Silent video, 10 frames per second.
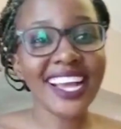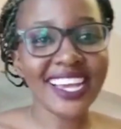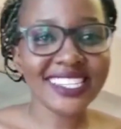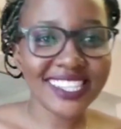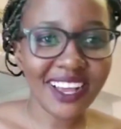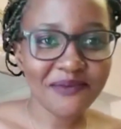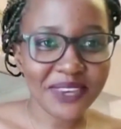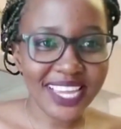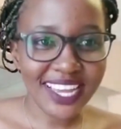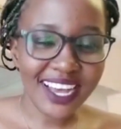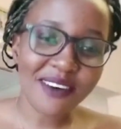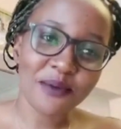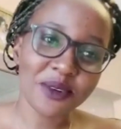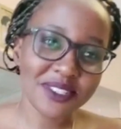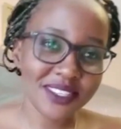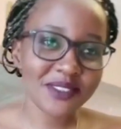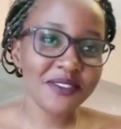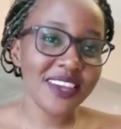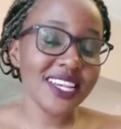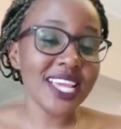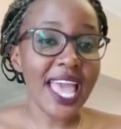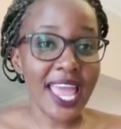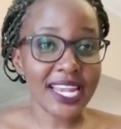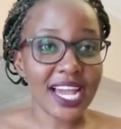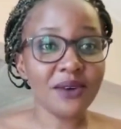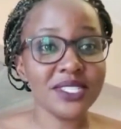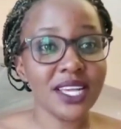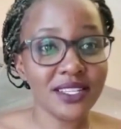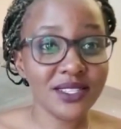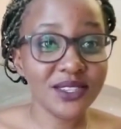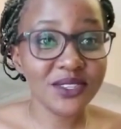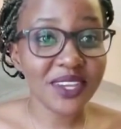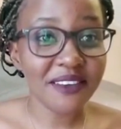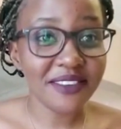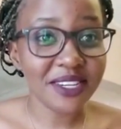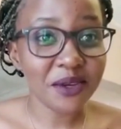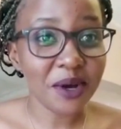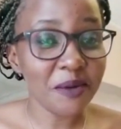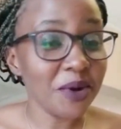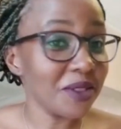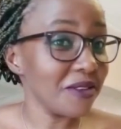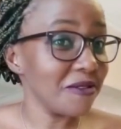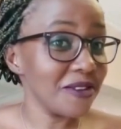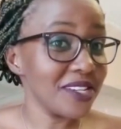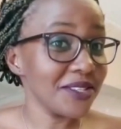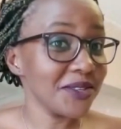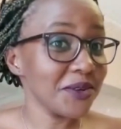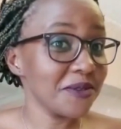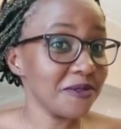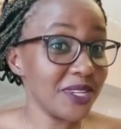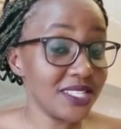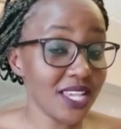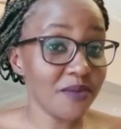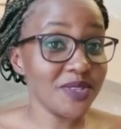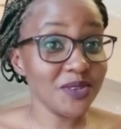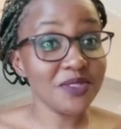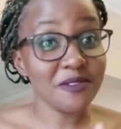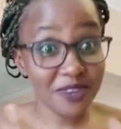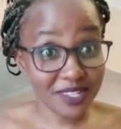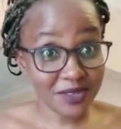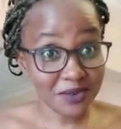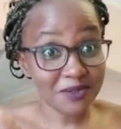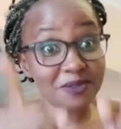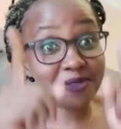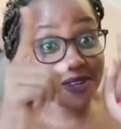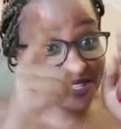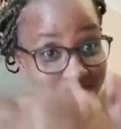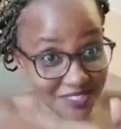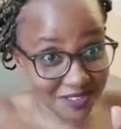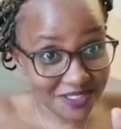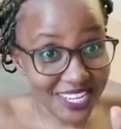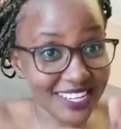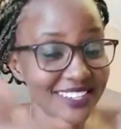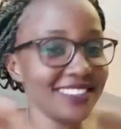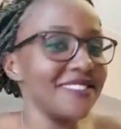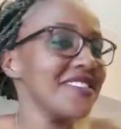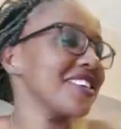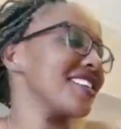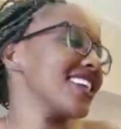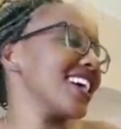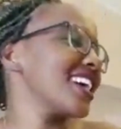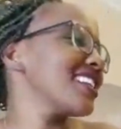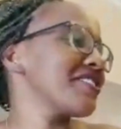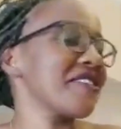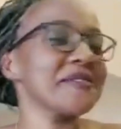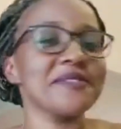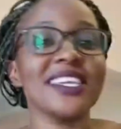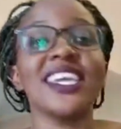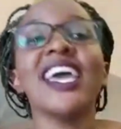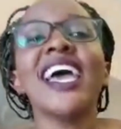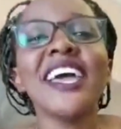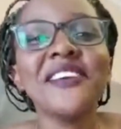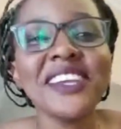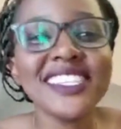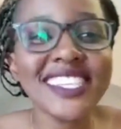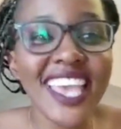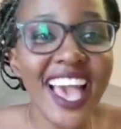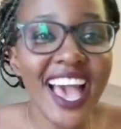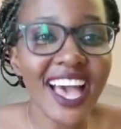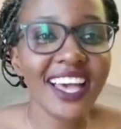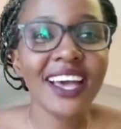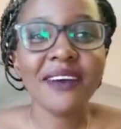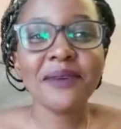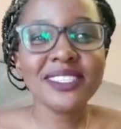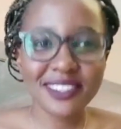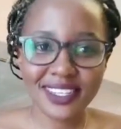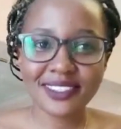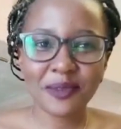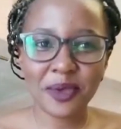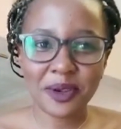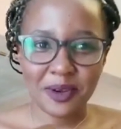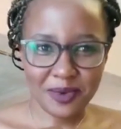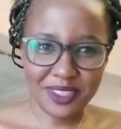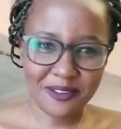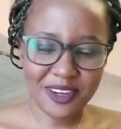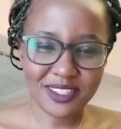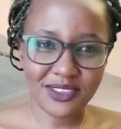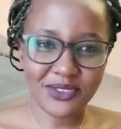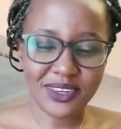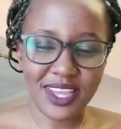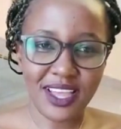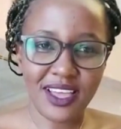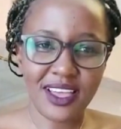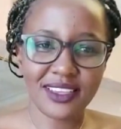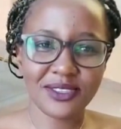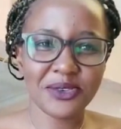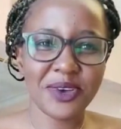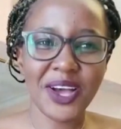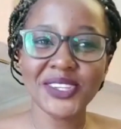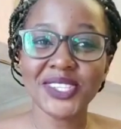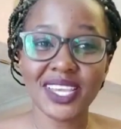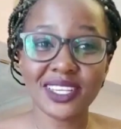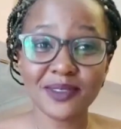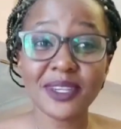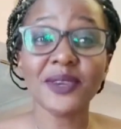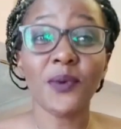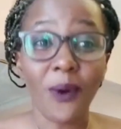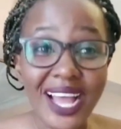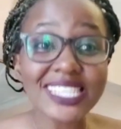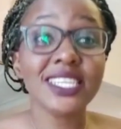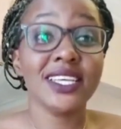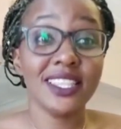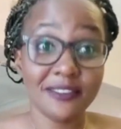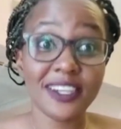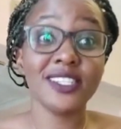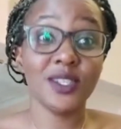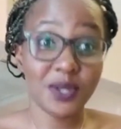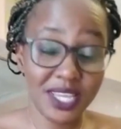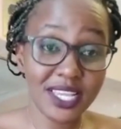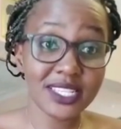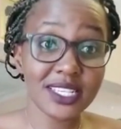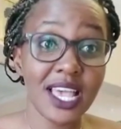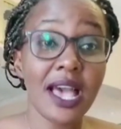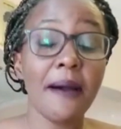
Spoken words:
guys, I'm Becca, I'm Welz's friend, and I was asked to do a video about the friend zone for his episode, The Friend Zone, for his YouTube channel. Oh my god, I kind of rhymed there. Anyways, yeah, my two cents opinion about the friend zone. I don't know how to explain what the friend zone is,